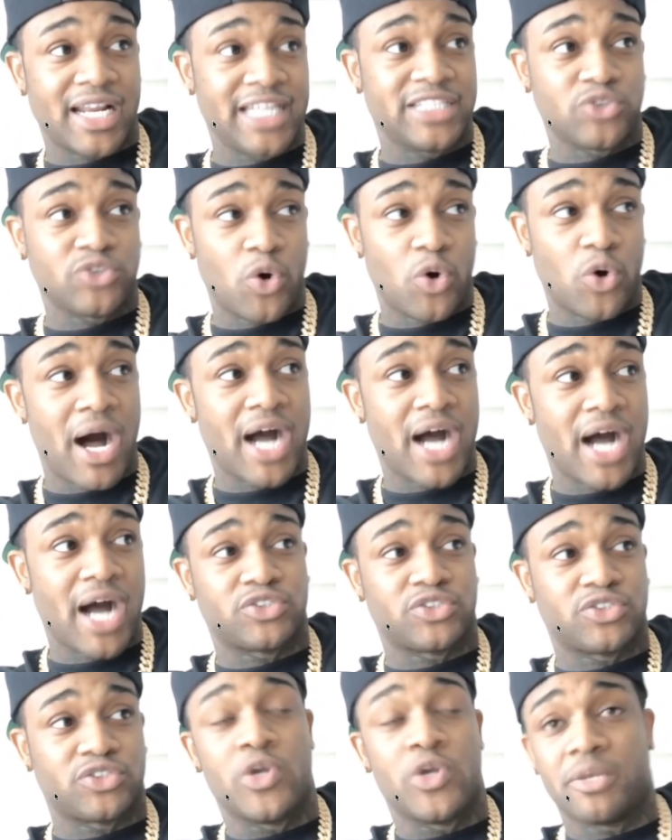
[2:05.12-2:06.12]
of his own pocket
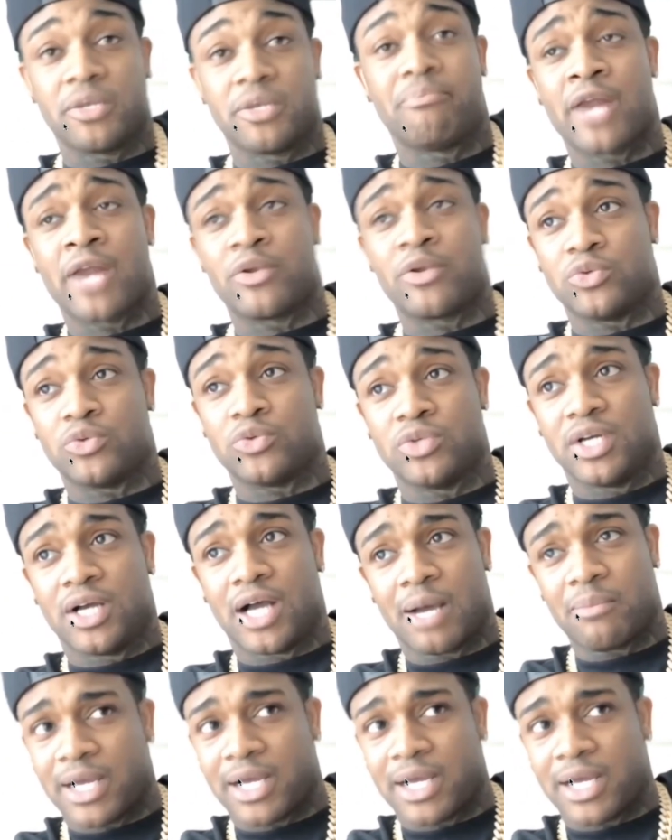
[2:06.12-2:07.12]
so he can battle.
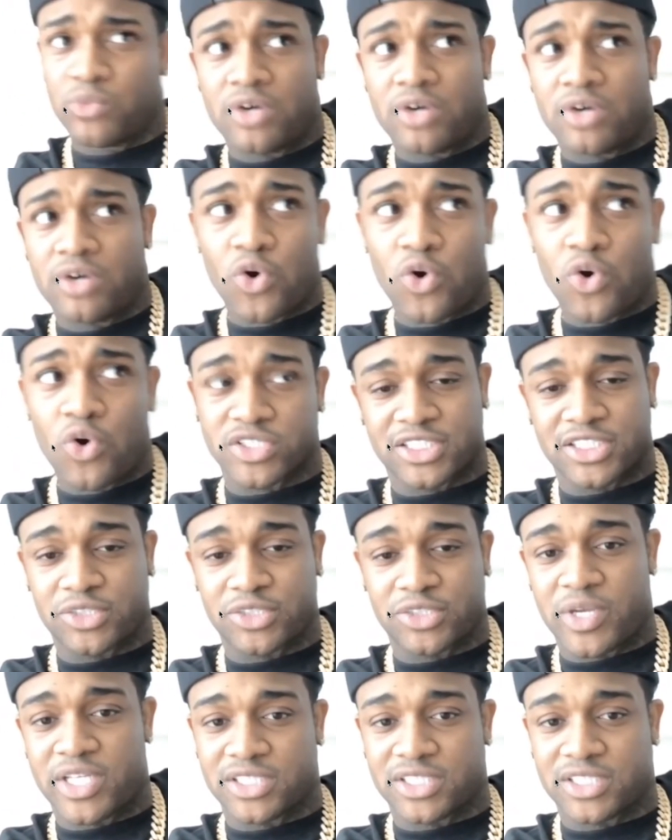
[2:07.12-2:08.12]
I'm like, well, of course, that's the
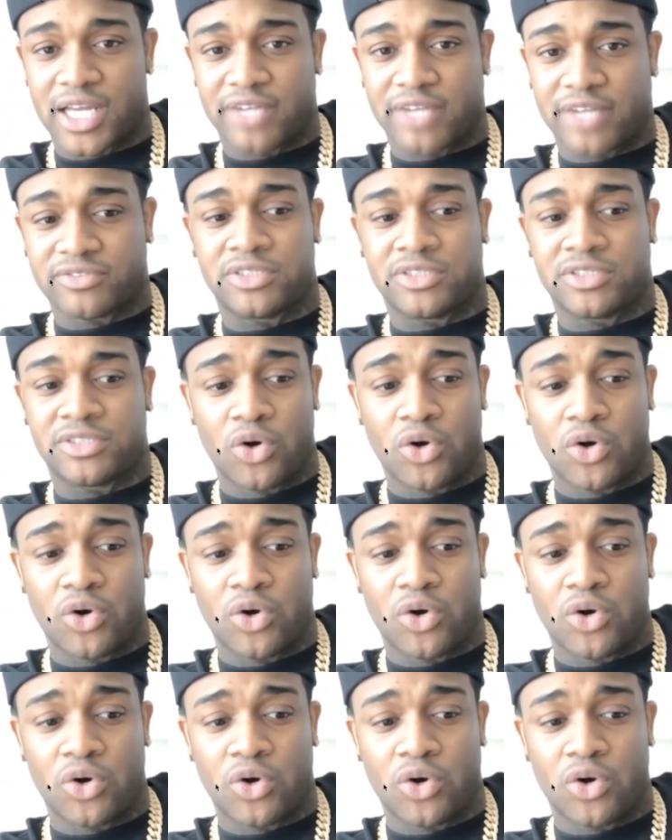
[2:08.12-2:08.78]
way it's gonna have to